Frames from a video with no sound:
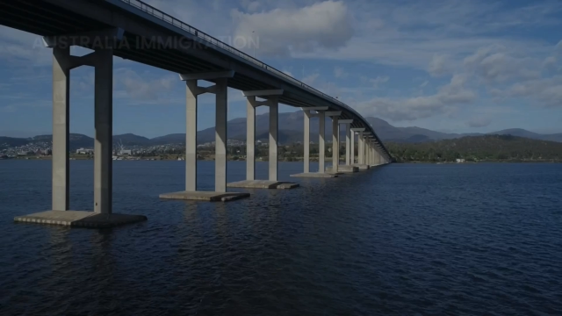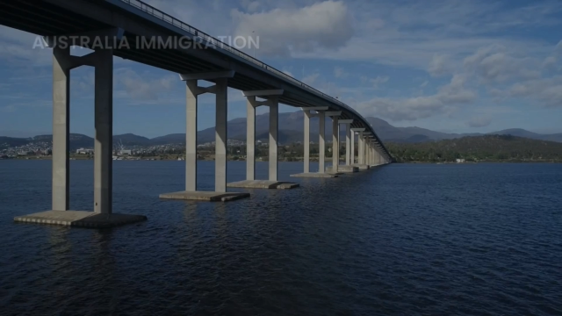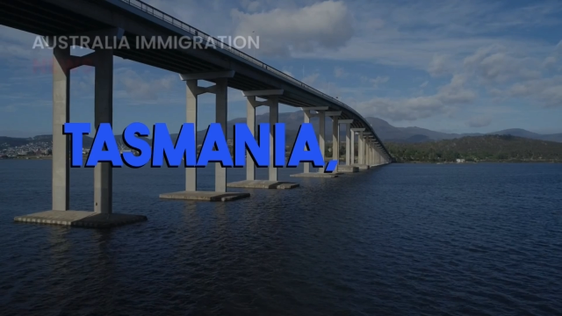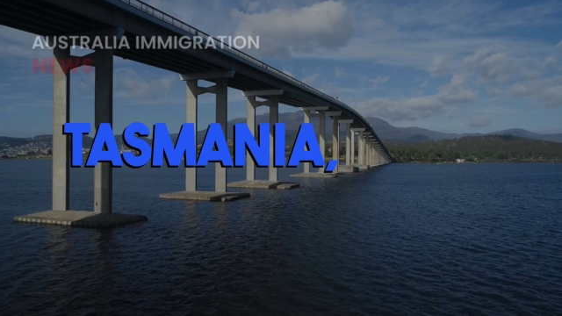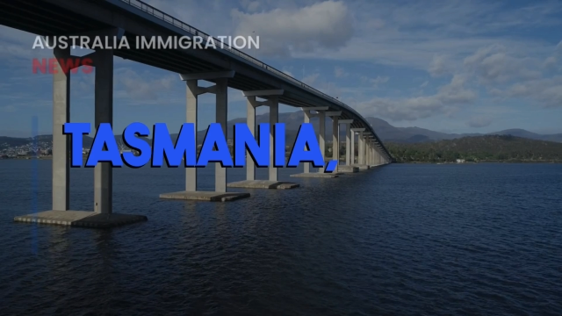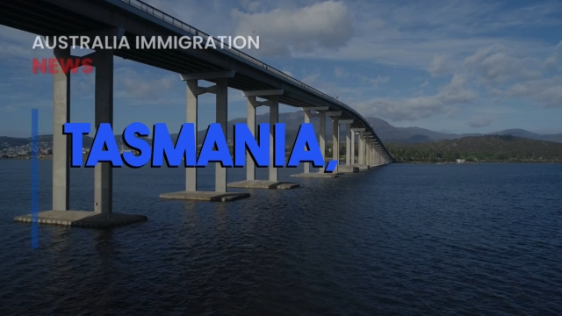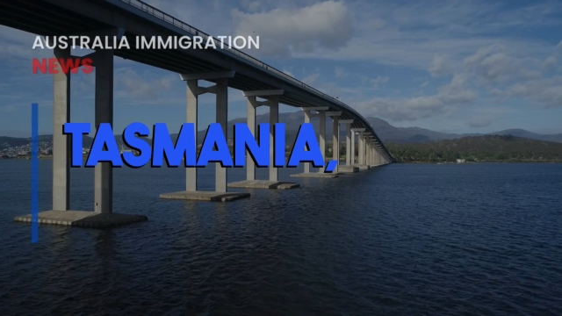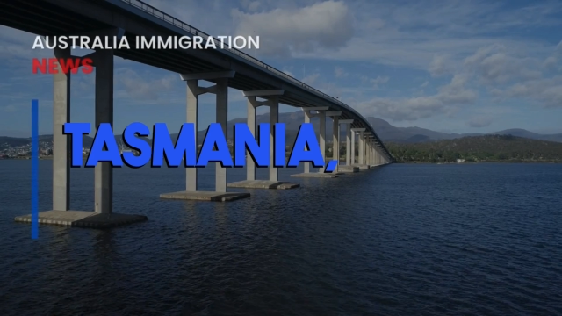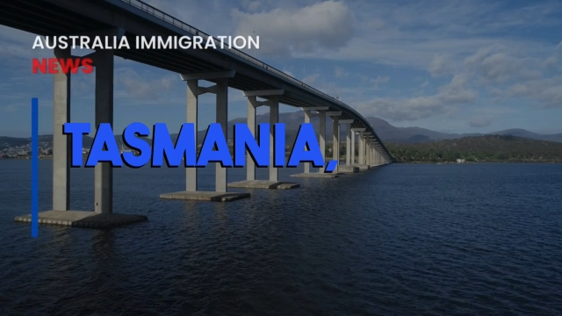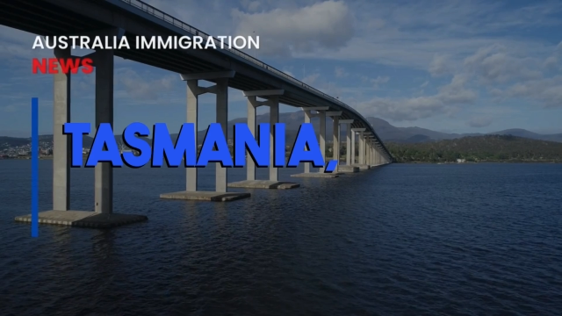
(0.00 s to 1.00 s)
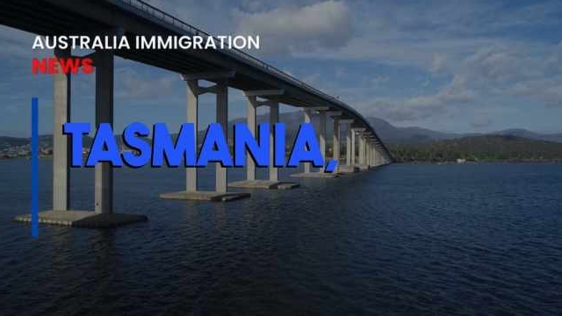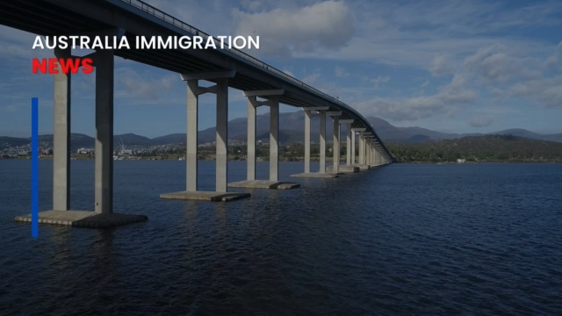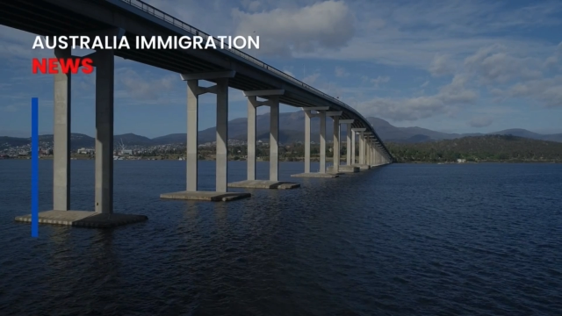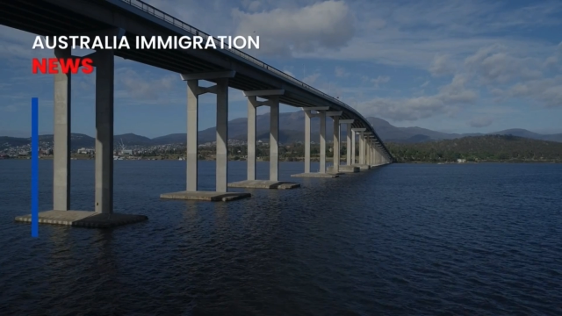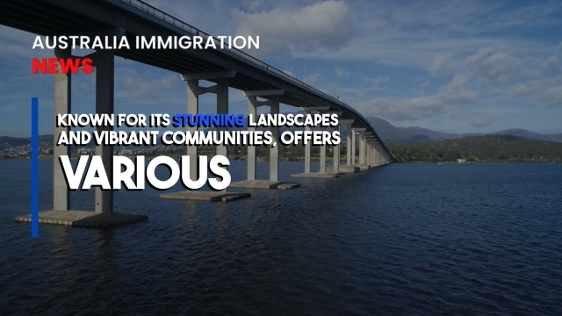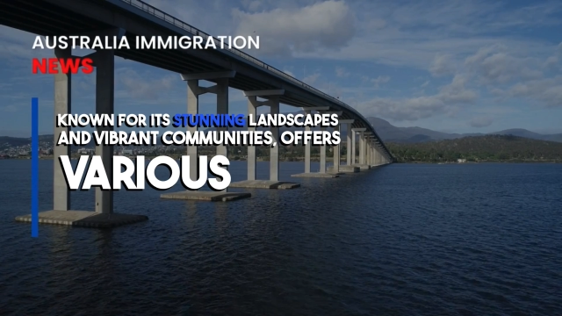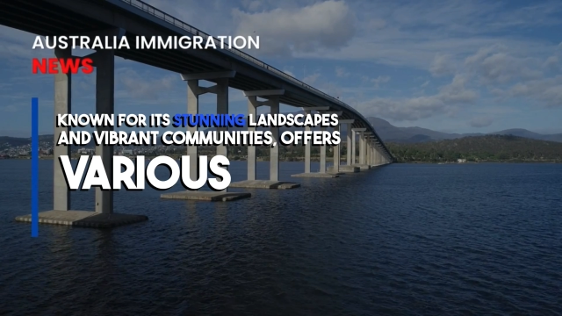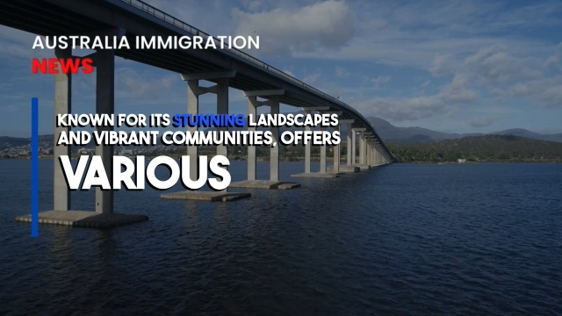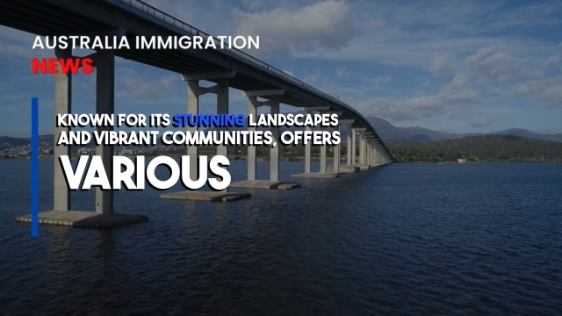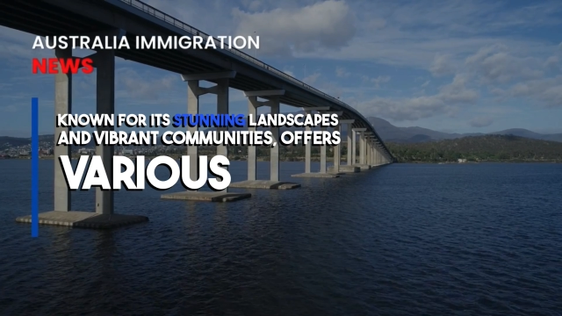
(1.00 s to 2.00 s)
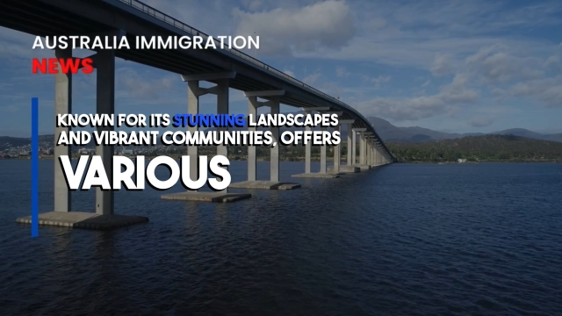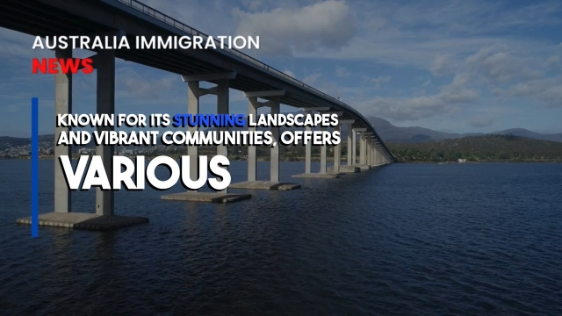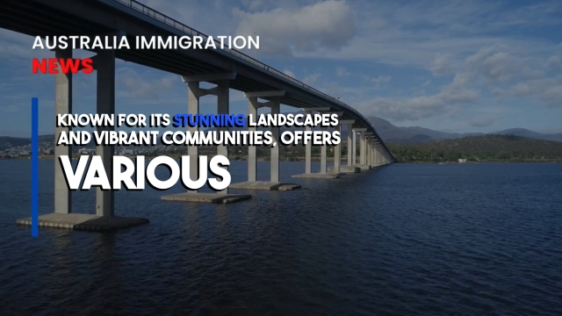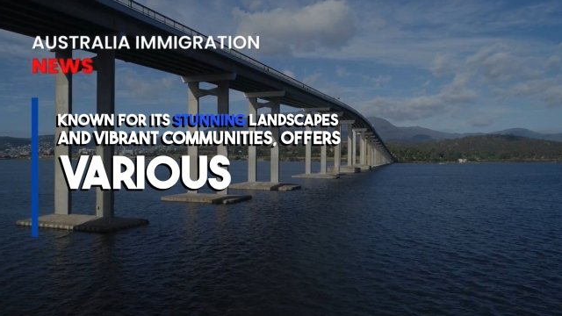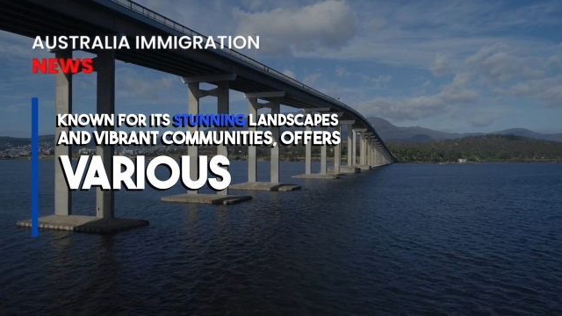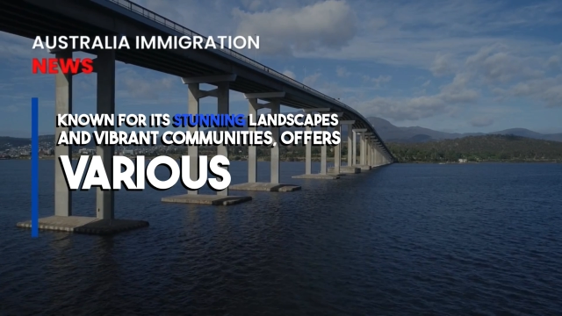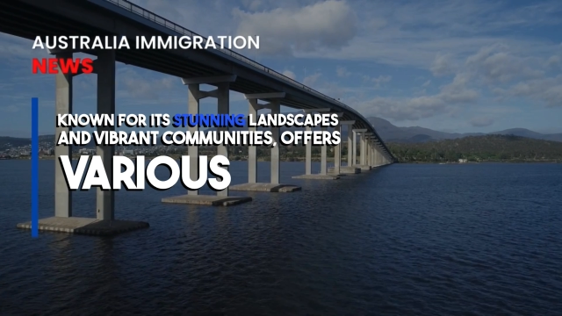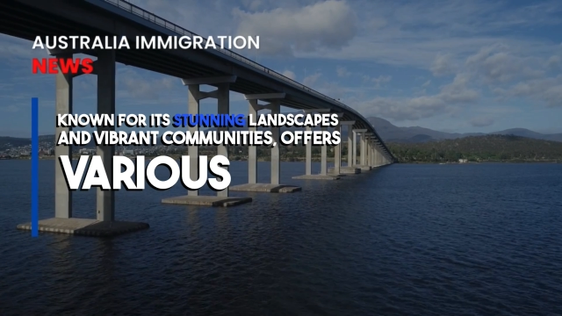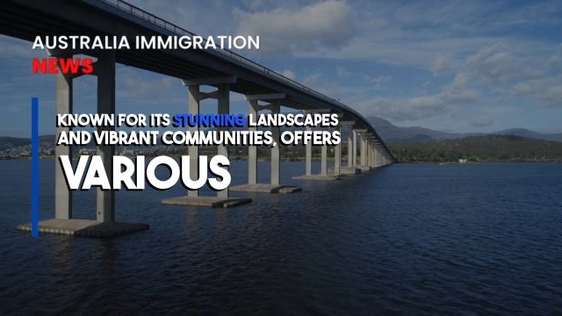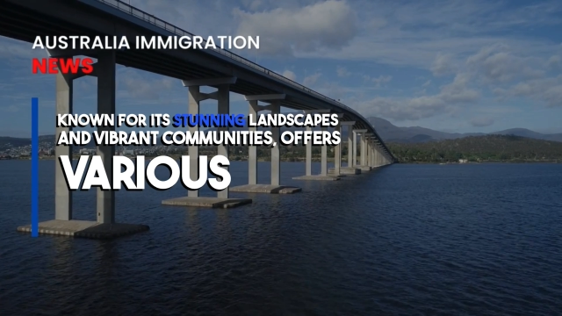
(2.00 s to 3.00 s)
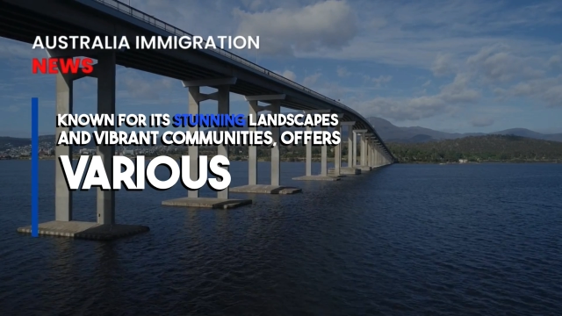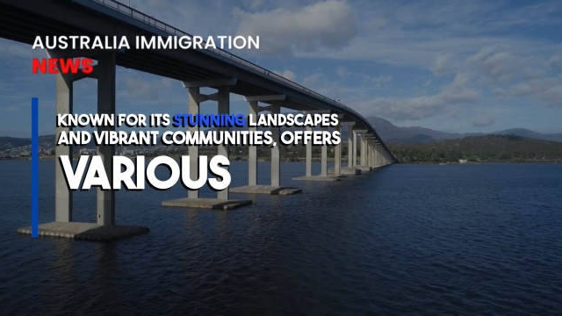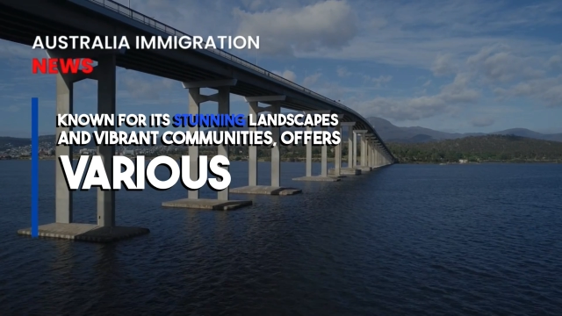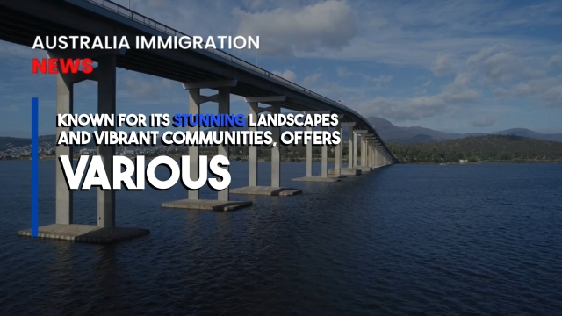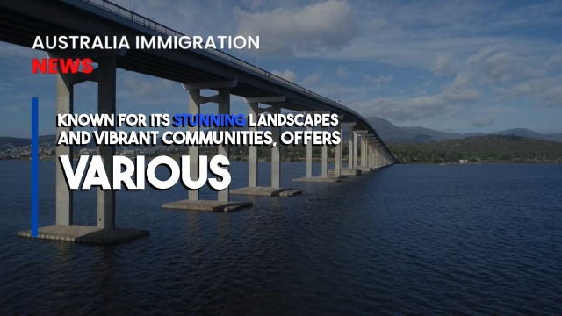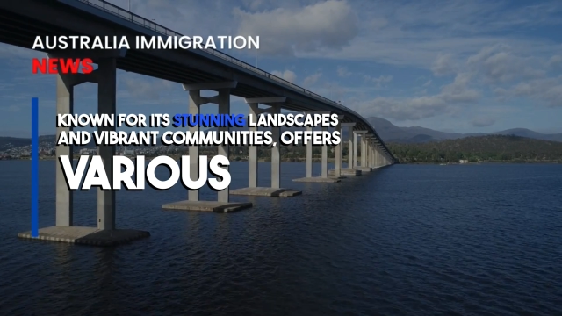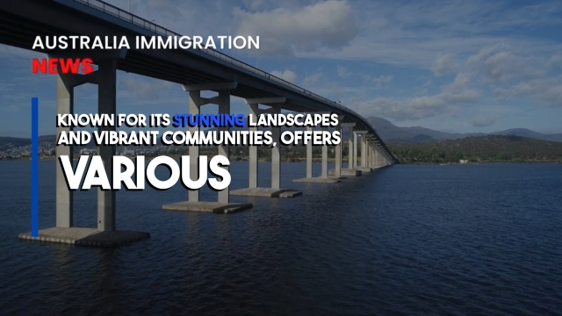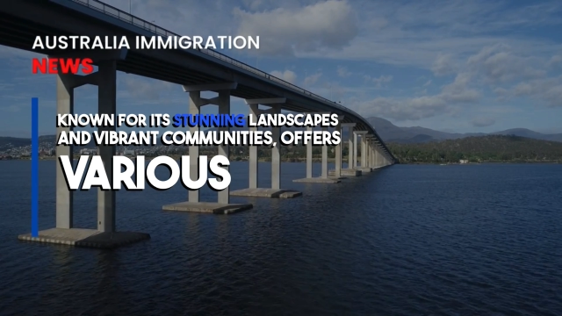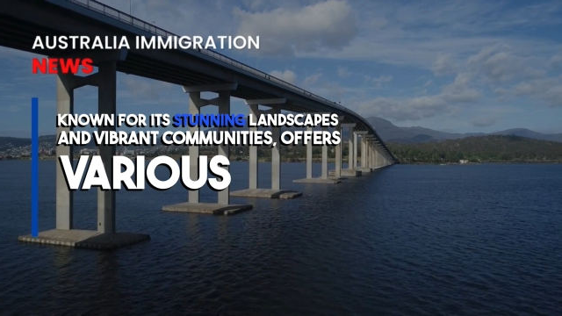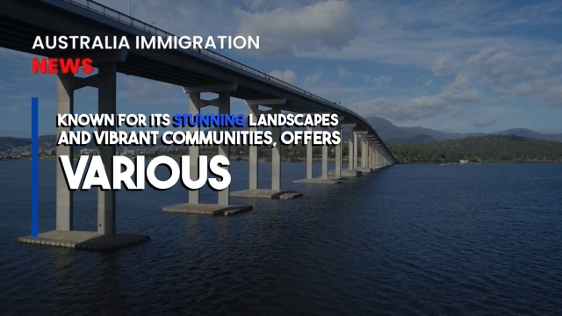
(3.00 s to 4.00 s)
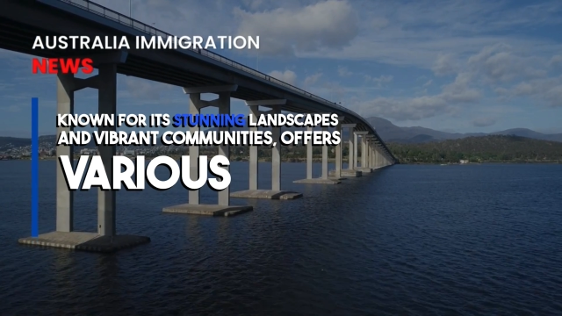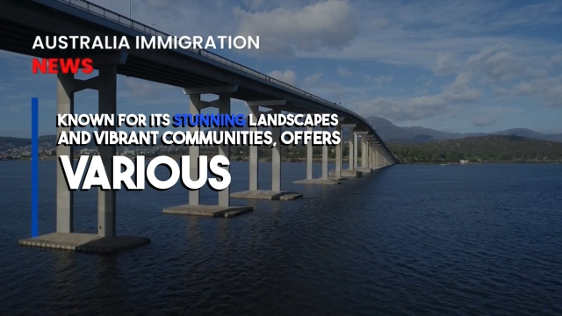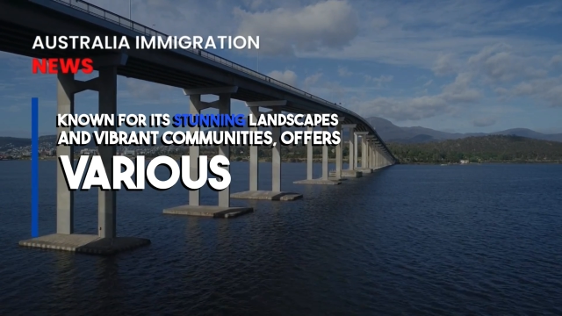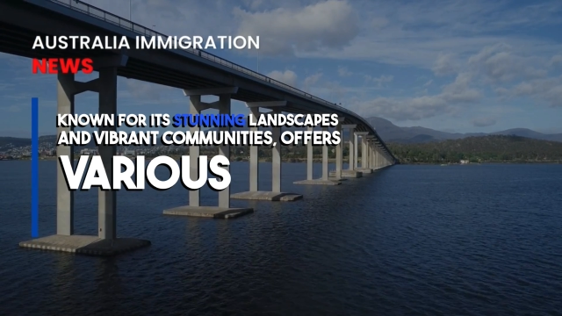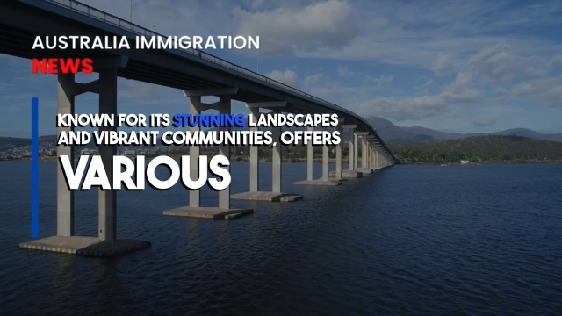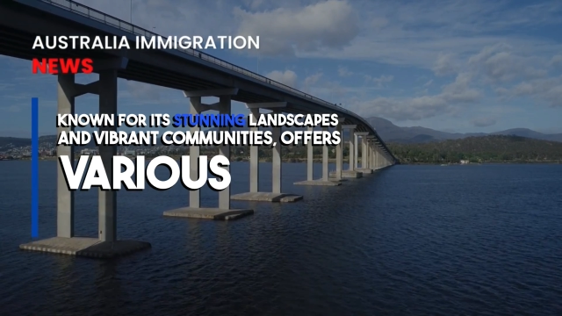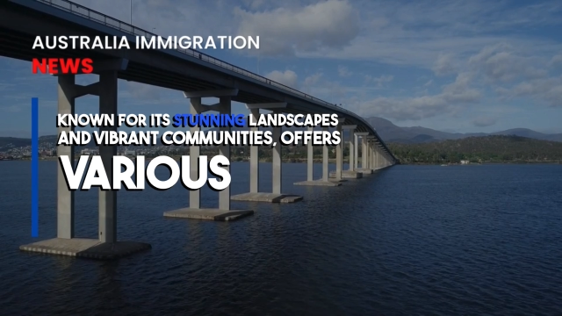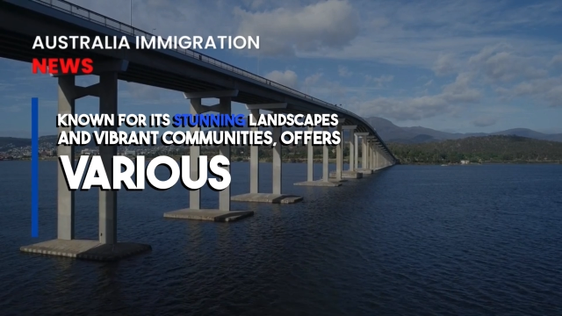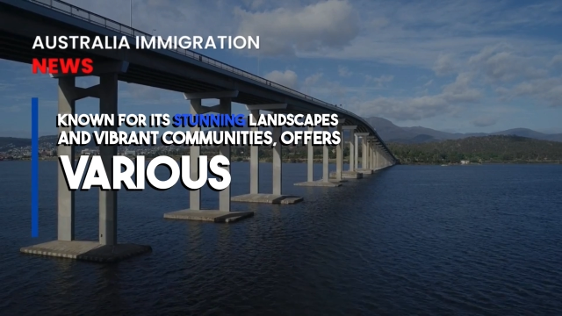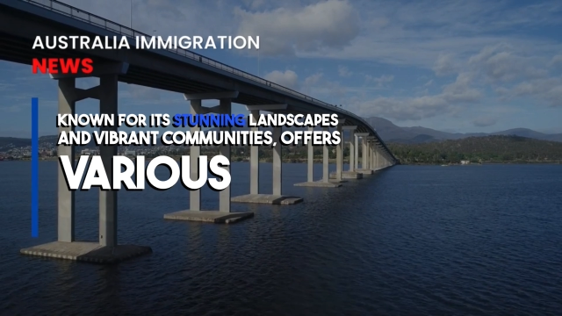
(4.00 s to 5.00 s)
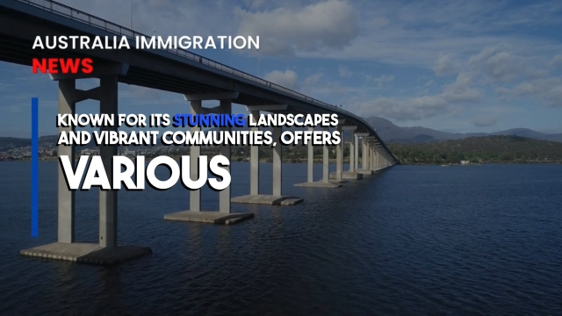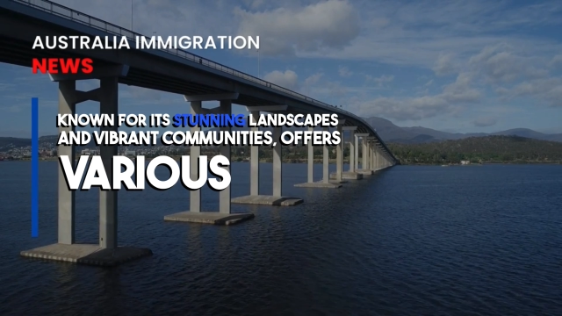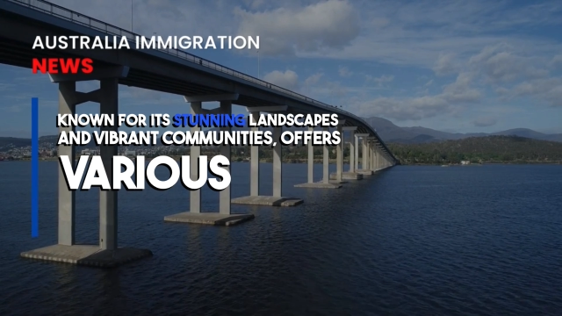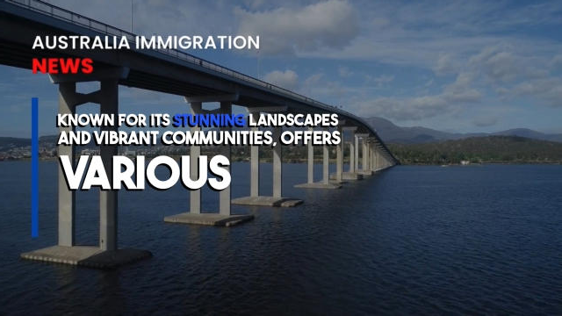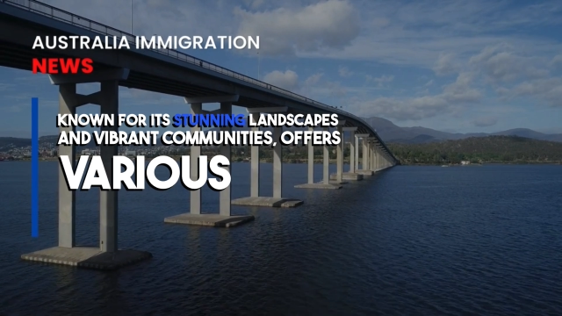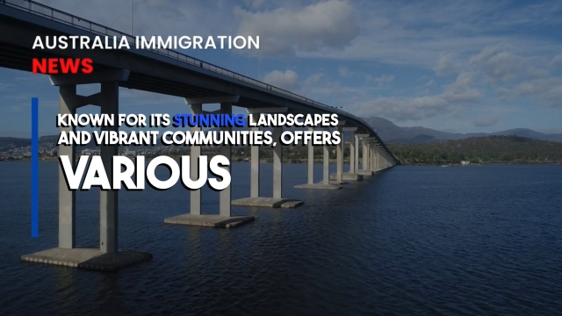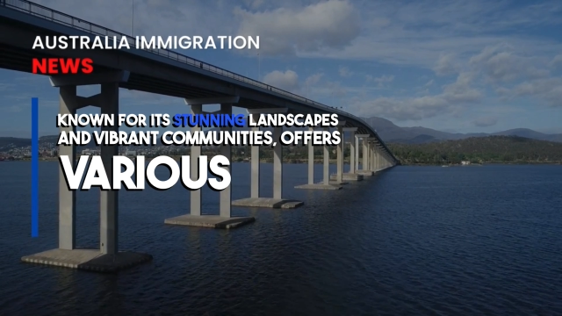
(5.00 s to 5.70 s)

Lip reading: (no speaker visible)